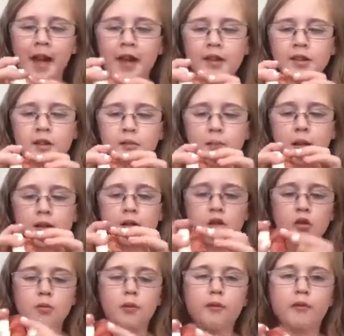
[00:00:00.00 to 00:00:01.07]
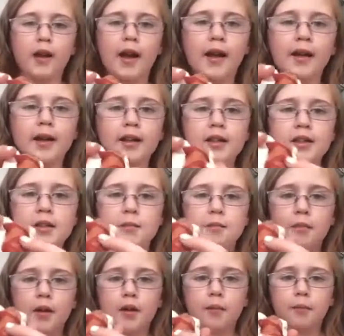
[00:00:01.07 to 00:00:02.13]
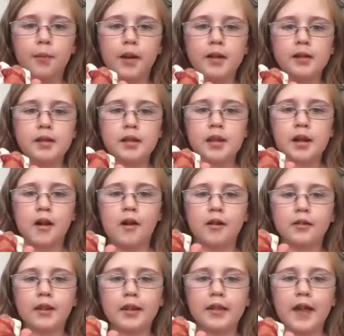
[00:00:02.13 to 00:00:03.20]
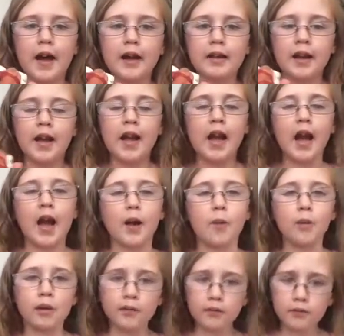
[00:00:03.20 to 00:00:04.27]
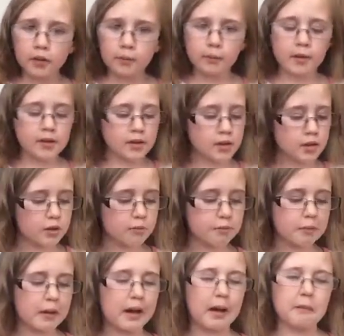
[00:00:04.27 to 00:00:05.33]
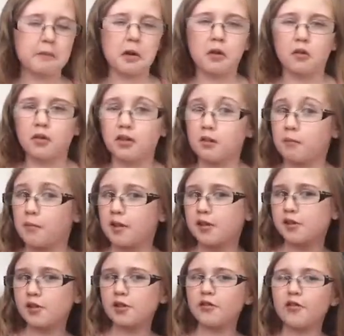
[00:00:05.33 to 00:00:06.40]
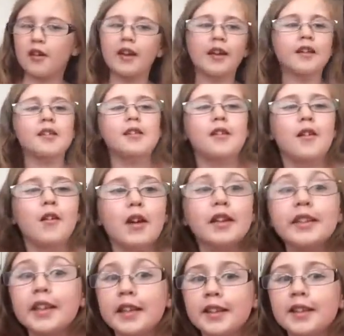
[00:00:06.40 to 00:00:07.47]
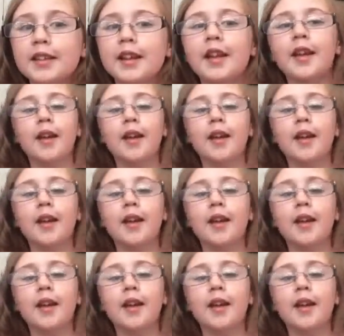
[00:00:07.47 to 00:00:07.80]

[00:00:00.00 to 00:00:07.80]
I took my tube of red and painted it on like that. I would have done mustard, but I'm not really a mustard fan, so I didn't.